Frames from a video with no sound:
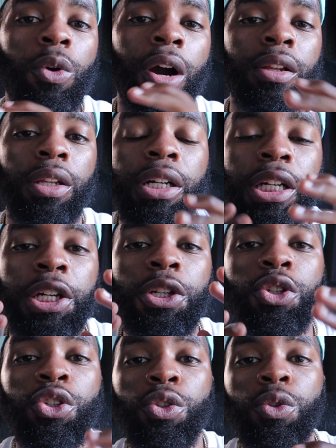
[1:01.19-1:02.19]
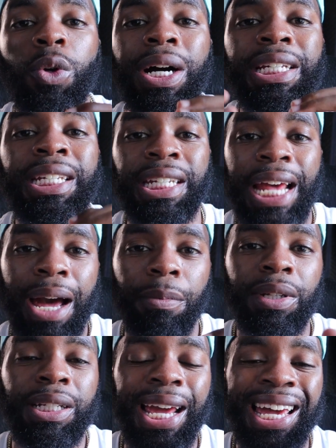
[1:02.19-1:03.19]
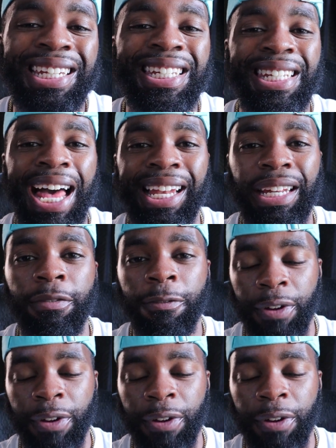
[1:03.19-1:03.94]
you are looking to establish a solid